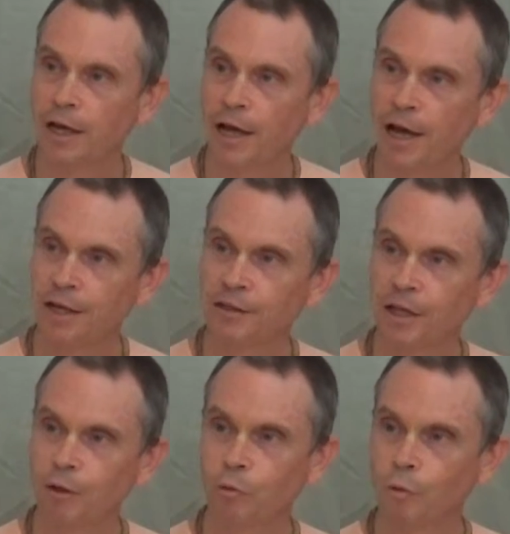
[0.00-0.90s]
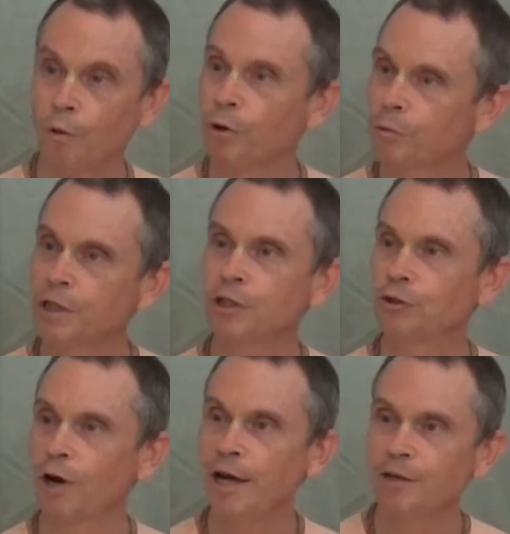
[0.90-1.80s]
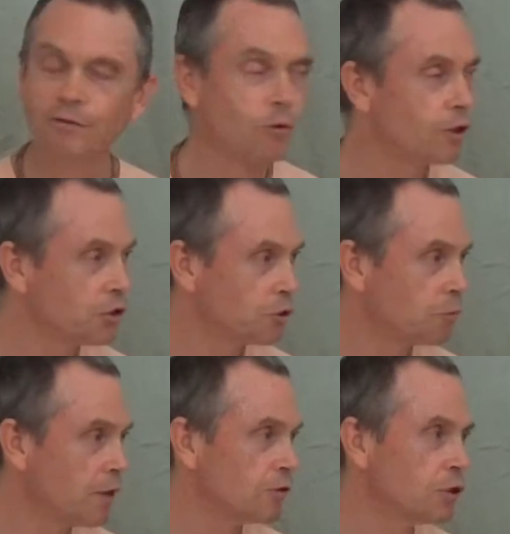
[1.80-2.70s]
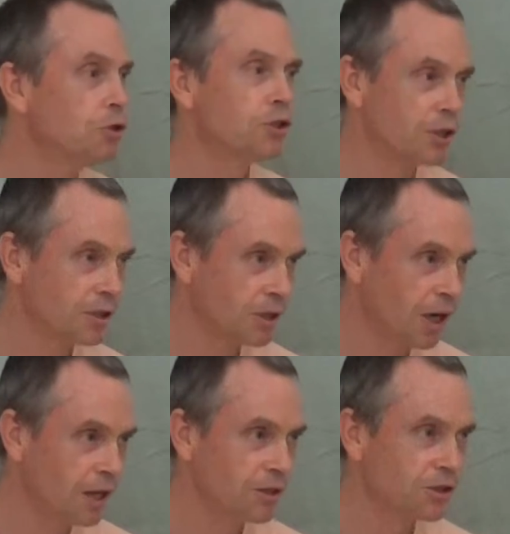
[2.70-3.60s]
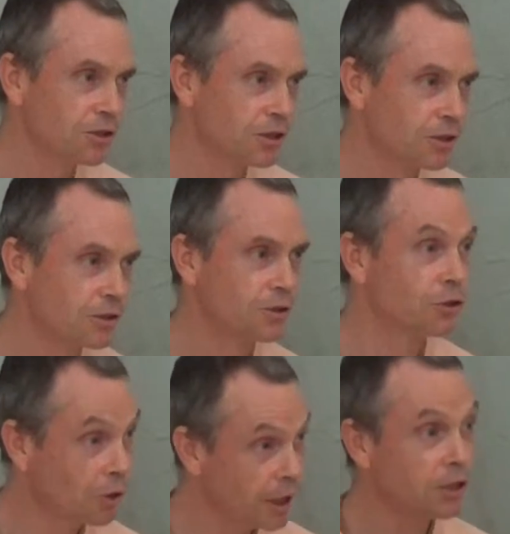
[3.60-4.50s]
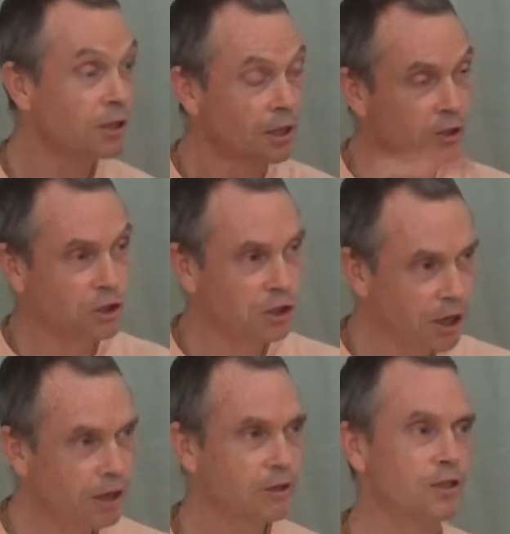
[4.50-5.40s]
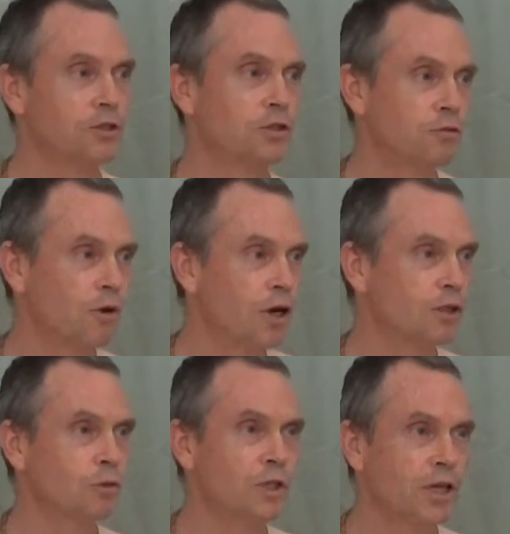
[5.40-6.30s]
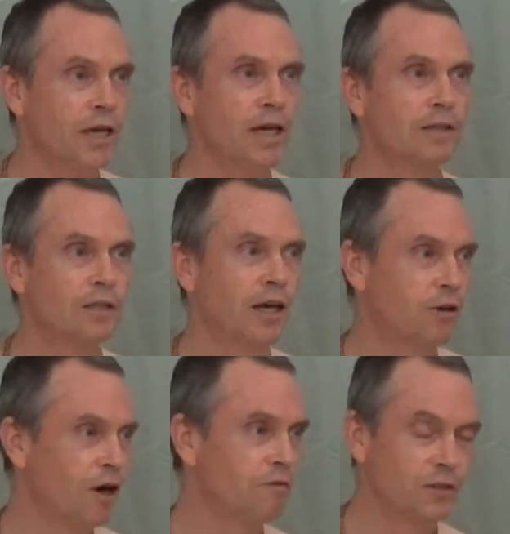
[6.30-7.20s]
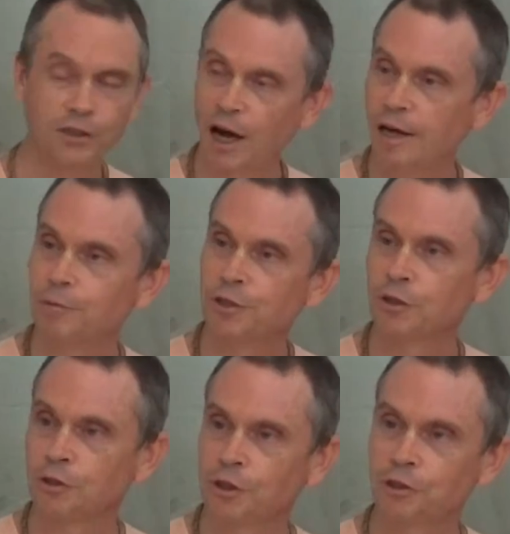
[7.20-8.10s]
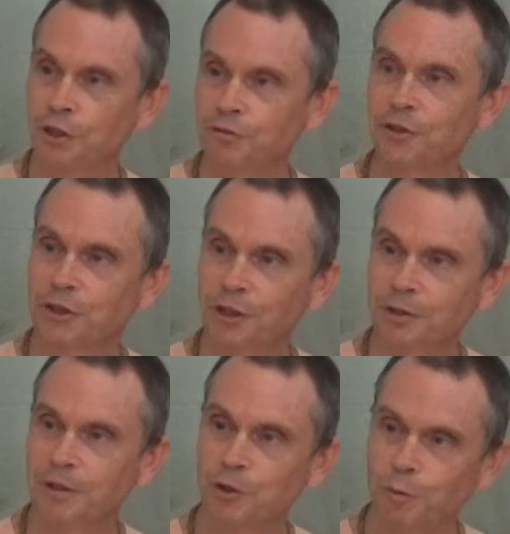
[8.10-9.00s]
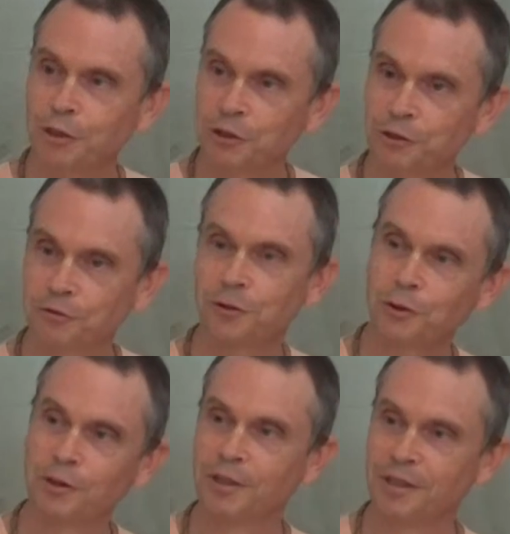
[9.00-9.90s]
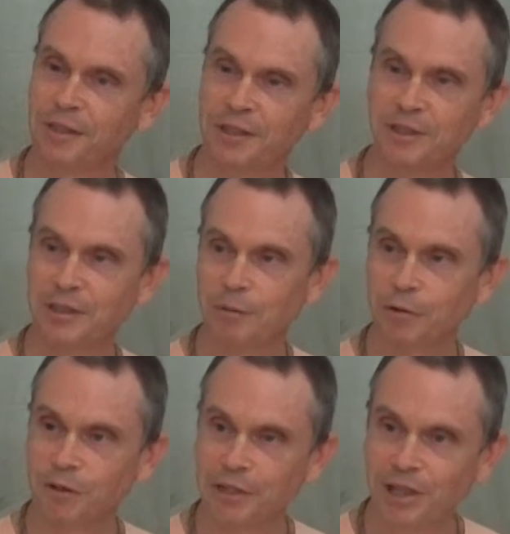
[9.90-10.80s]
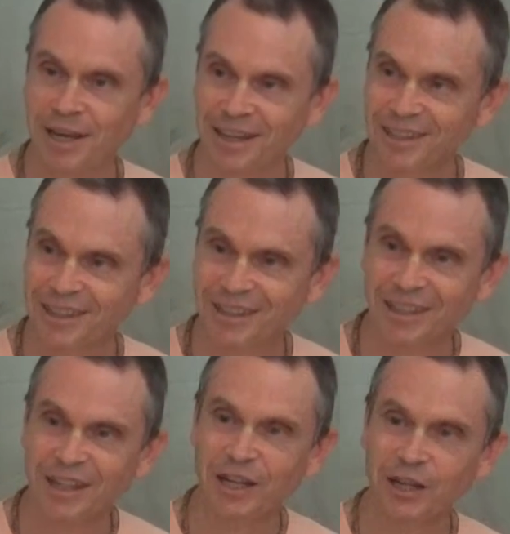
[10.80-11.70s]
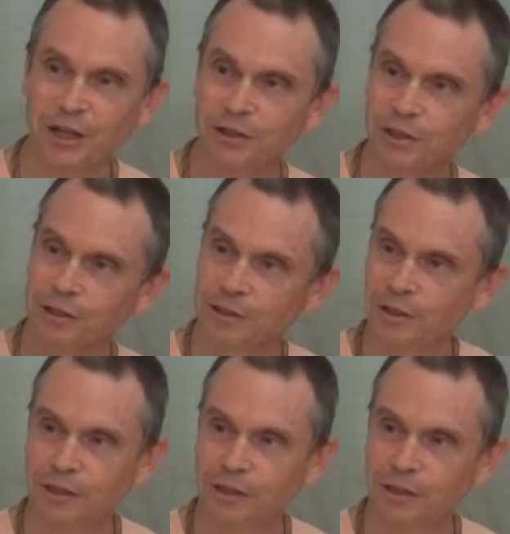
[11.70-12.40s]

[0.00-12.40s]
And what we're really trying for is a revolution in consciousness. Try to share this as far as we can. And oftentimes it's a little difficult, especially for some of us a little